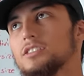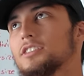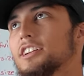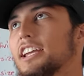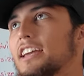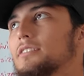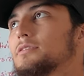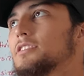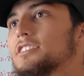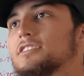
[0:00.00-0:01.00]

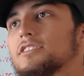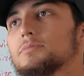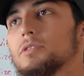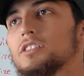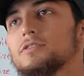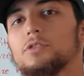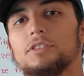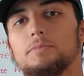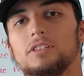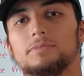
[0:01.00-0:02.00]
36 bucks,
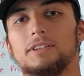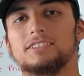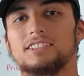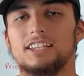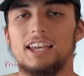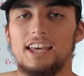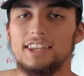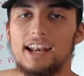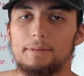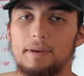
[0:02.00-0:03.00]
40 bucks basically
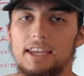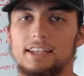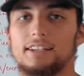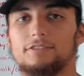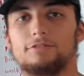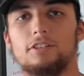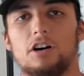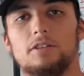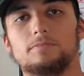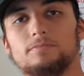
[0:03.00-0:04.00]
that I made
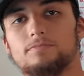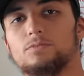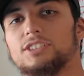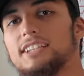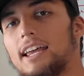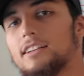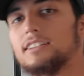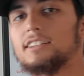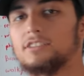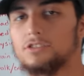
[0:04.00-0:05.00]
from
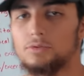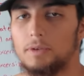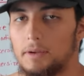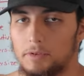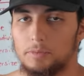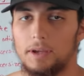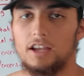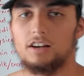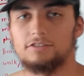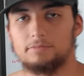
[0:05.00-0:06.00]
recycling to be able to
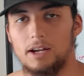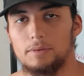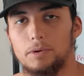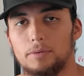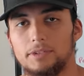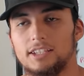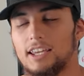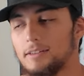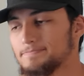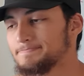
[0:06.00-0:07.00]
pay off my apartment
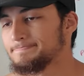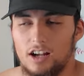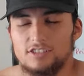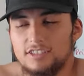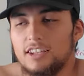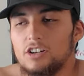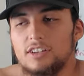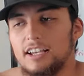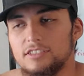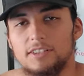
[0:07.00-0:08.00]
debt. I'll just tell
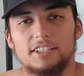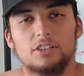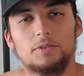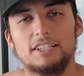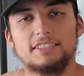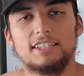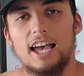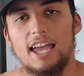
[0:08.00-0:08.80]
you guys already, the reason